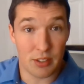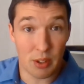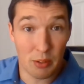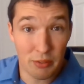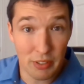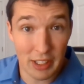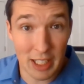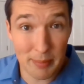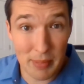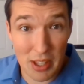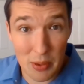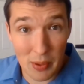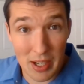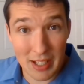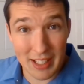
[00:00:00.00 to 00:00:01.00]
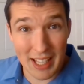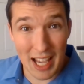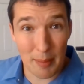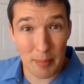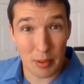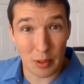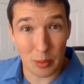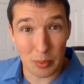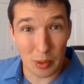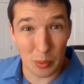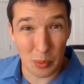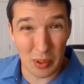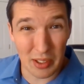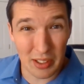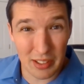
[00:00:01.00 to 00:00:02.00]
Don't forget, by the way, capital per
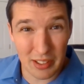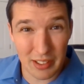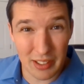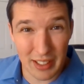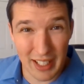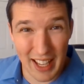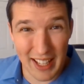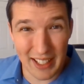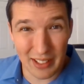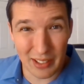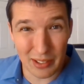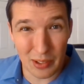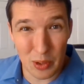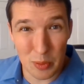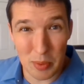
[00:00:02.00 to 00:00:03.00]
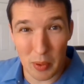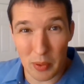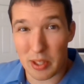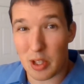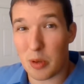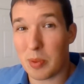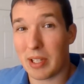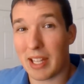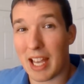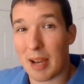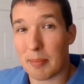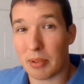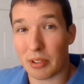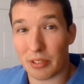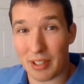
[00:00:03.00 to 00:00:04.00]
worker can include both human
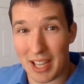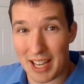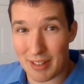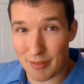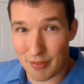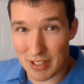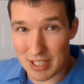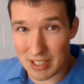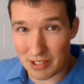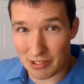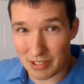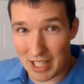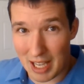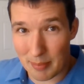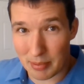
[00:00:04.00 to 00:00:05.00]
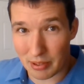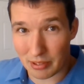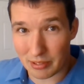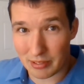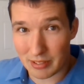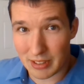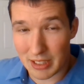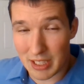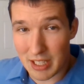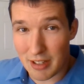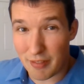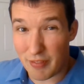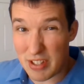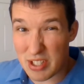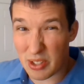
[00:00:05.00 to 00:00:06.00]
capital and physical capital.
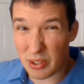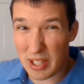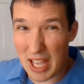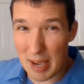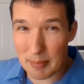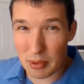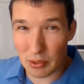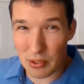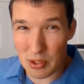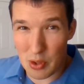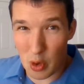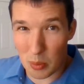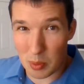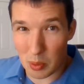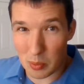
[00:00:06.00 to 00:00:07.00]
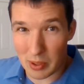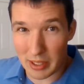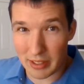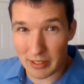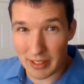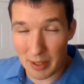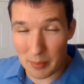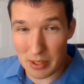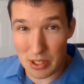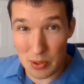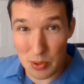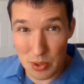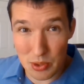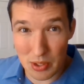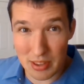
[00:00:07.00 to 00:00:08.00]
Physical capital is the normal one that we
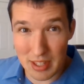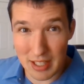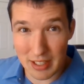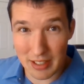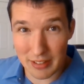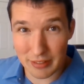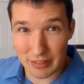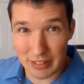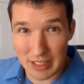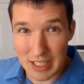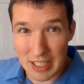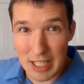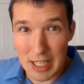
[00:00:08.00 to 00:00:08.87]
usually think of,